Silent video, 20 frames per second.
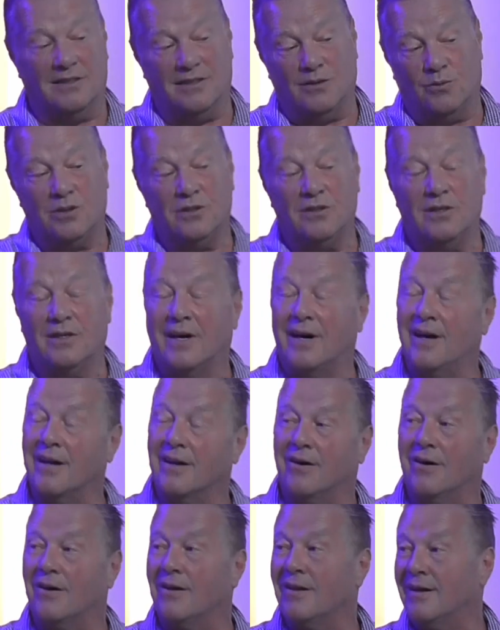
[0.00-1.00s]
I says, it wasn't
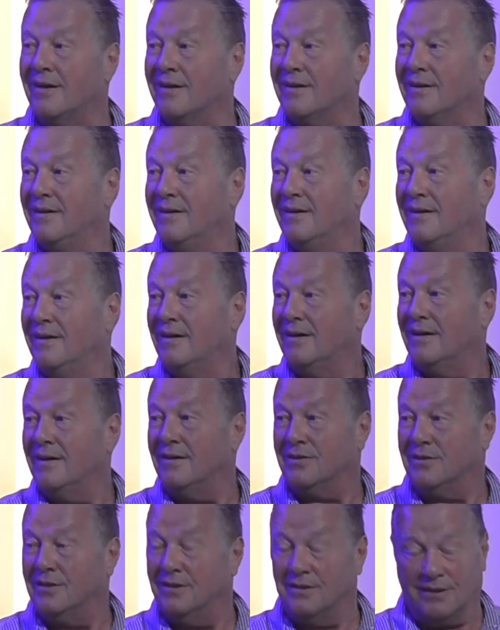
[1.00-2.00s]
that colour.
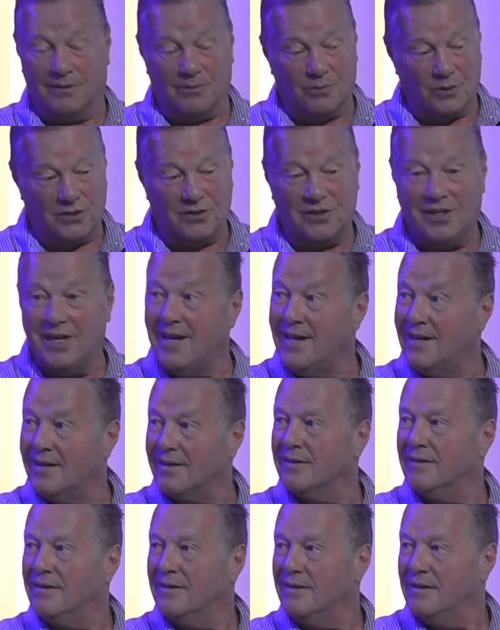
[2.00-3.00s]
I says, it was
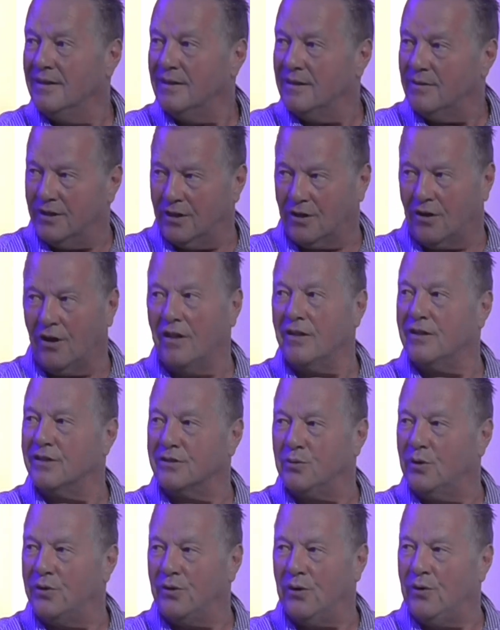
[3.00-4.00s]
there, the
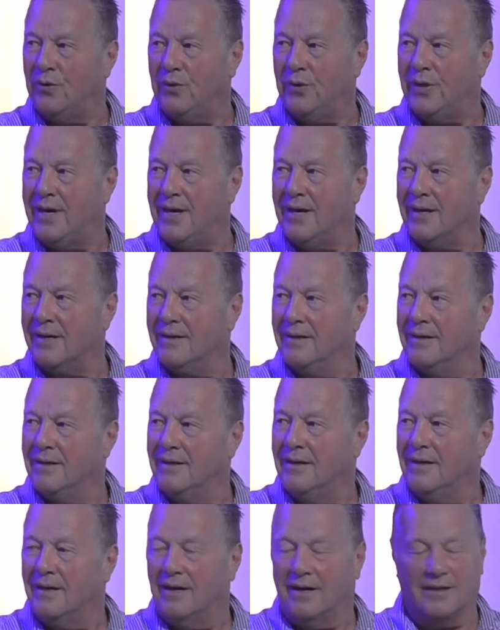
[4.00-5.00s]
colours were all there.
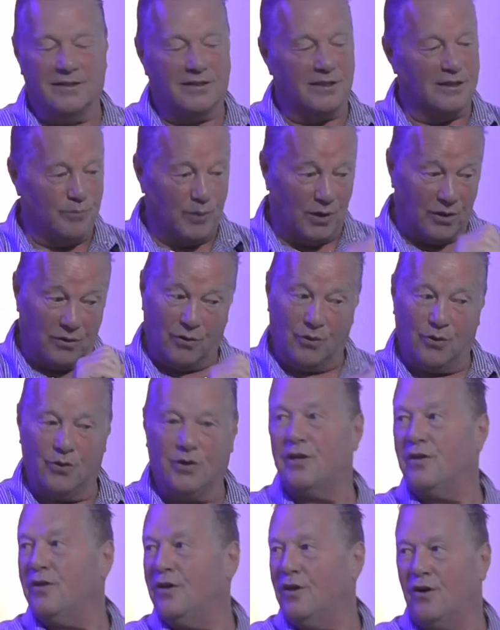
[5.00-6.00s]
I says, but
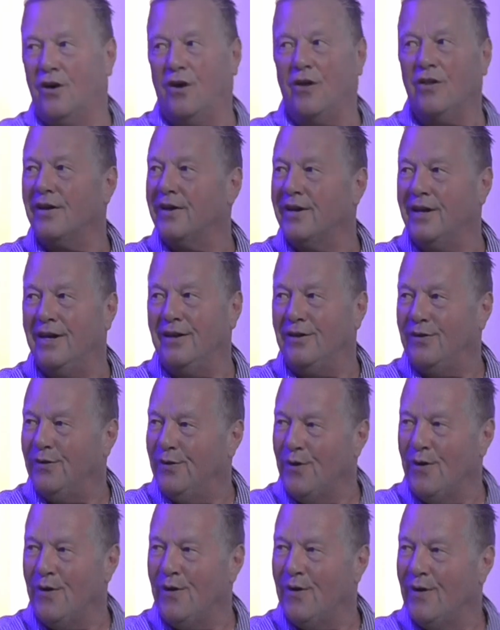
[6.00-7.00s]
look at the colour of it
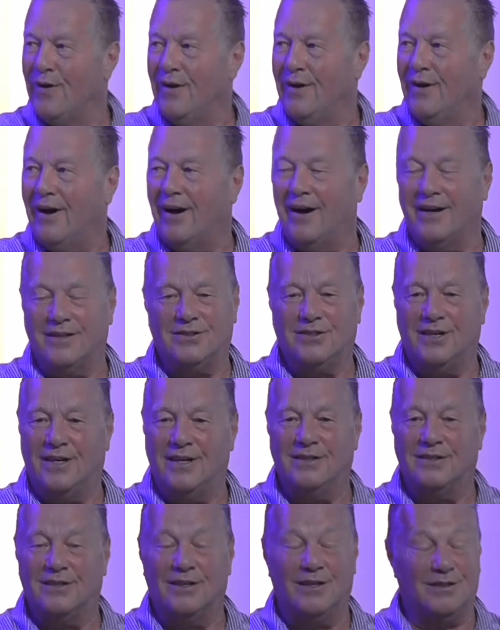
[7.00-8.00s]
now. I
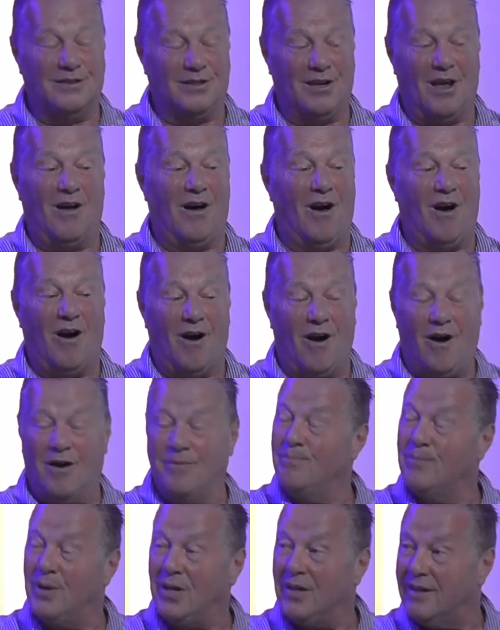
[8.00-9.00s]
says, it's
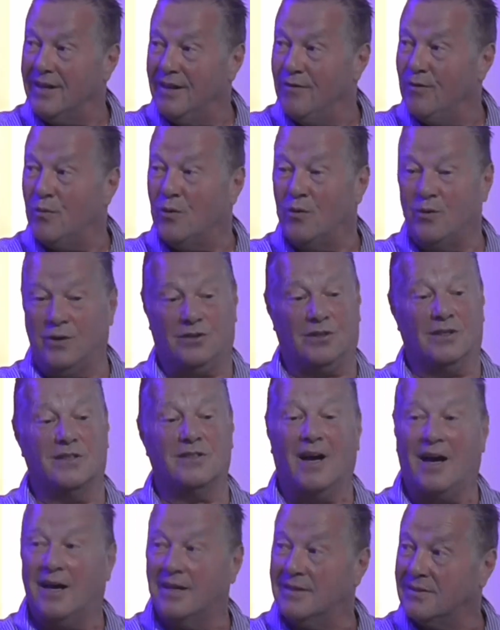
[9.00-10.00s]
unbelievable. He
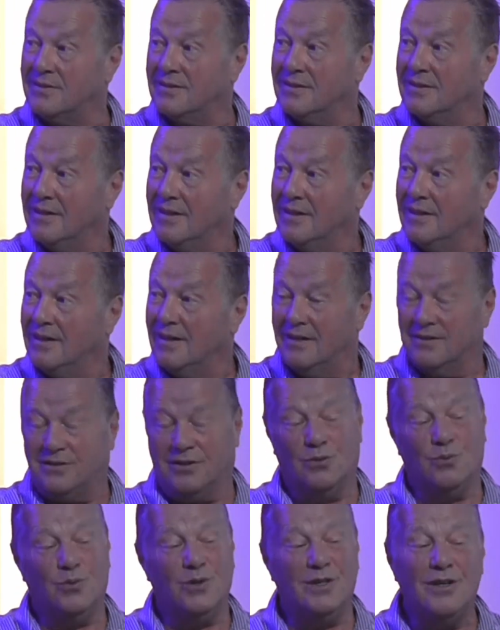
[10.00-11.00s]
says, it is. I
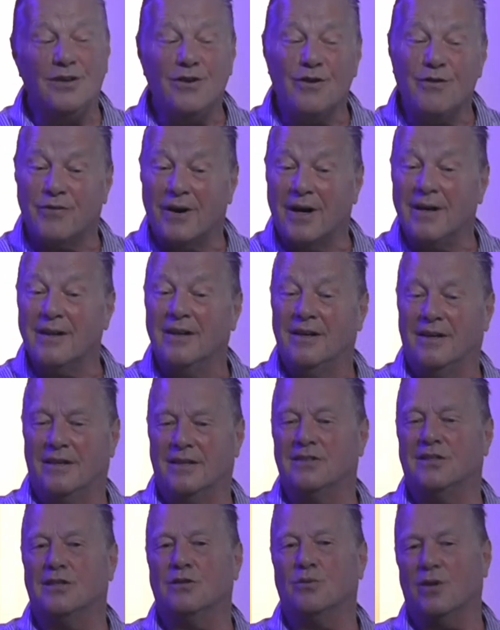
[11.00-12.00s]
says, what do you think?
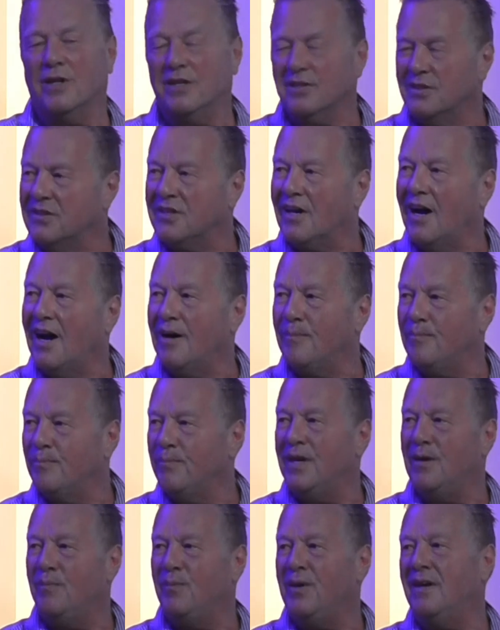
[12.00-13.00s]
He says, well, this has
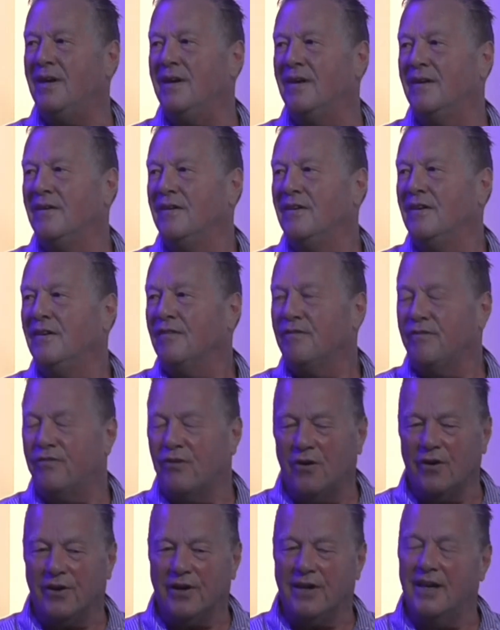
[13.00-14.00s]
happened maybe
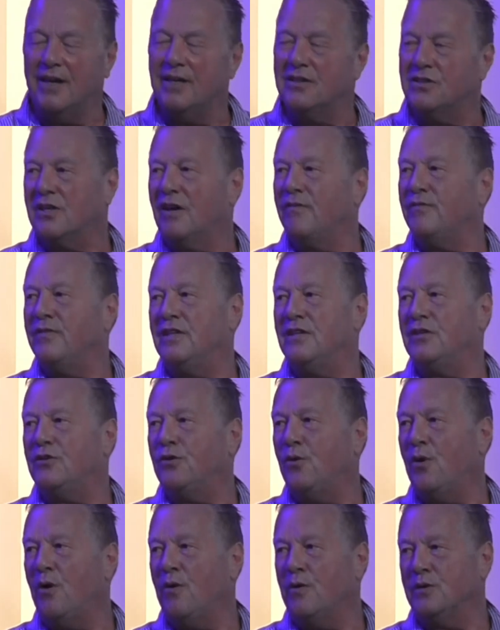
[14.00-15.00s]
48,
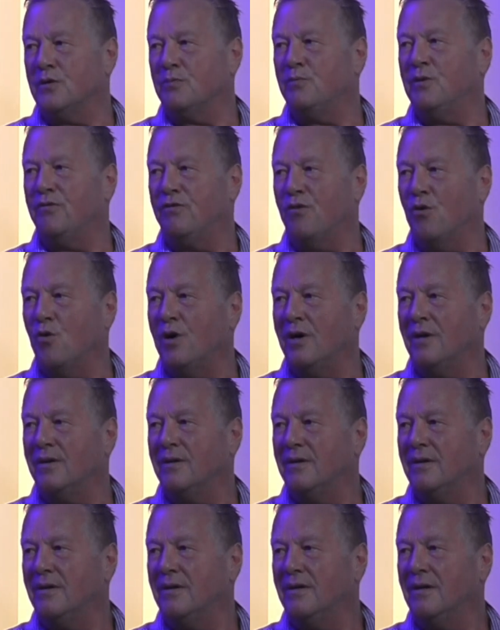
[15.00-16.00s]
72 hours
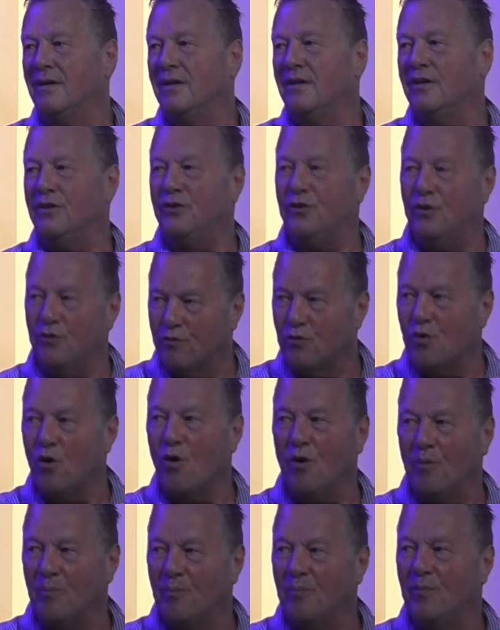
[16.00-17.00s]
before you've
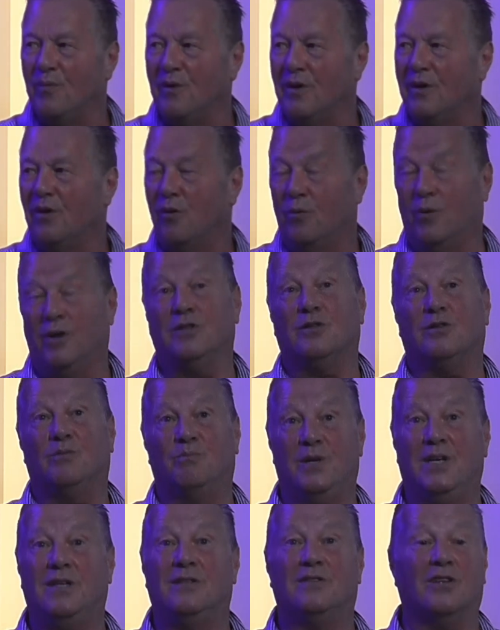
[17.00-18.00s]
got him,
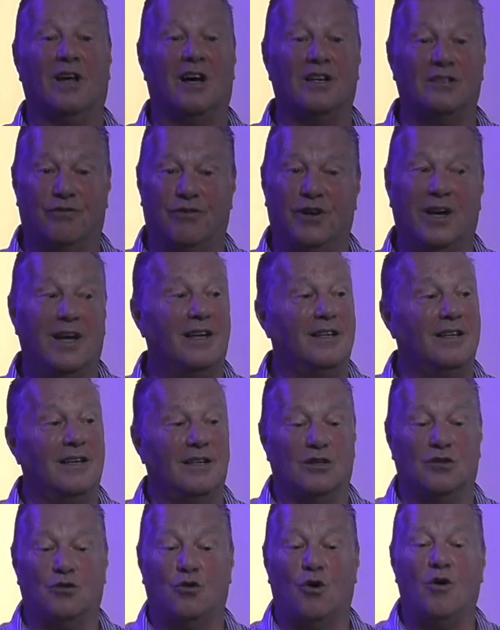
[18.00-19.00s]
which means that's
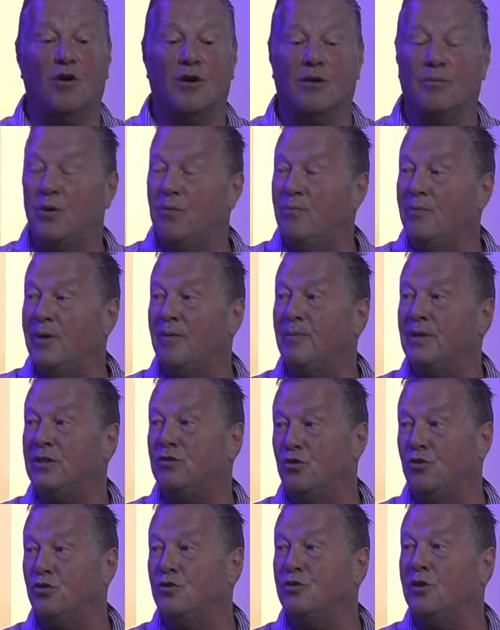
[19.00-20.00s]
Friday. You're talking about
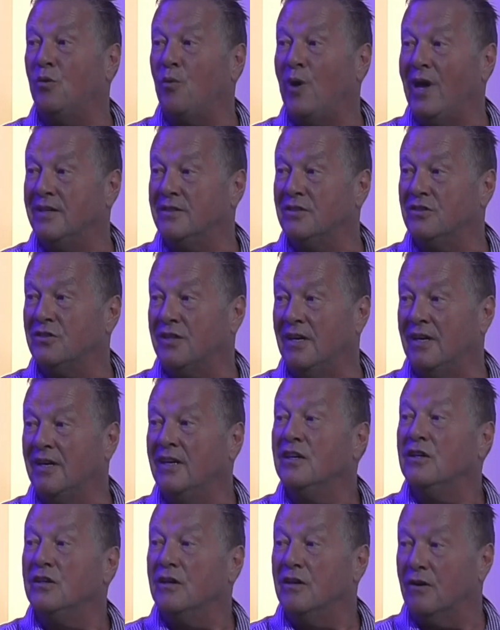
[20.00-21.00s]
maybe Tuesday,
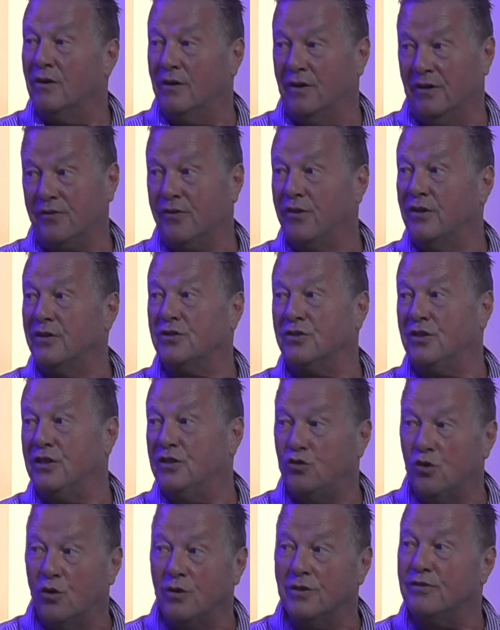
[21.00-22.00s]
Wednesday, or
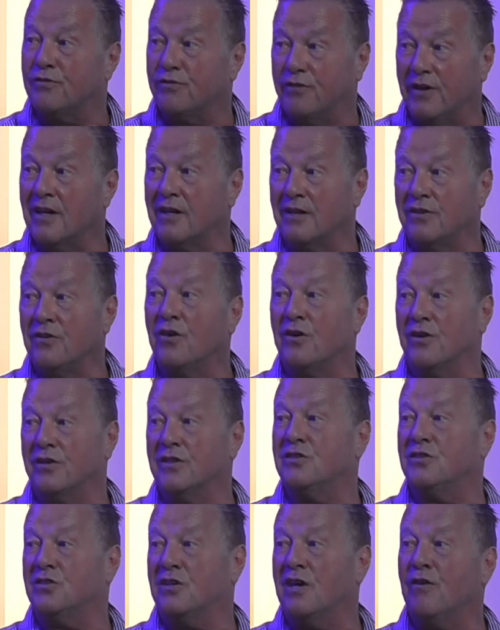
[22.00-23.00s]
Thursday, John's fell and
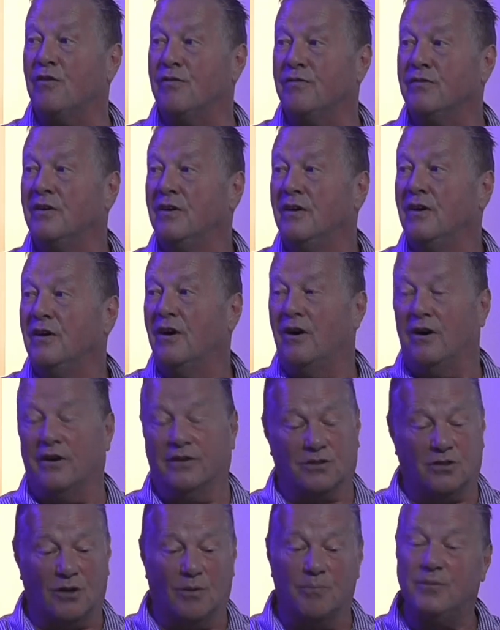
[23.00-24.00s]
hurt himself,
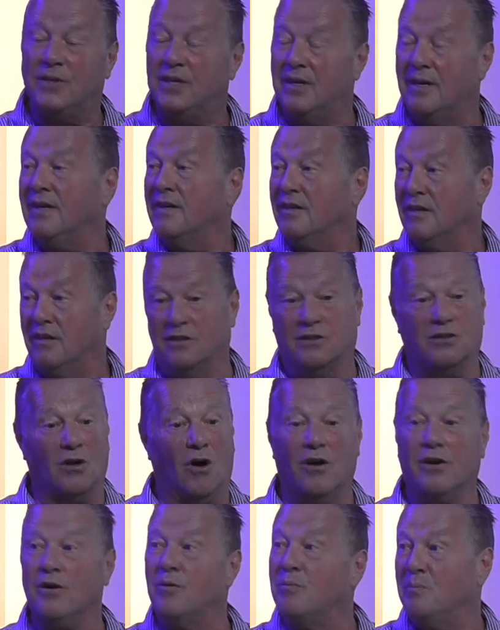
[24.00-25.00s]
or somebody has
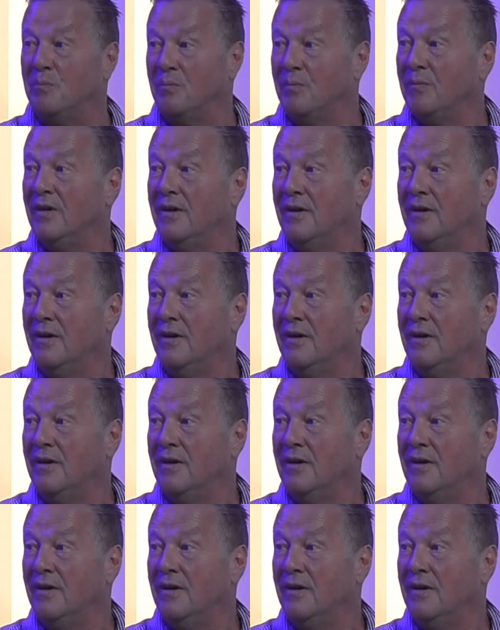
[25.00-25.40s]
hurt him.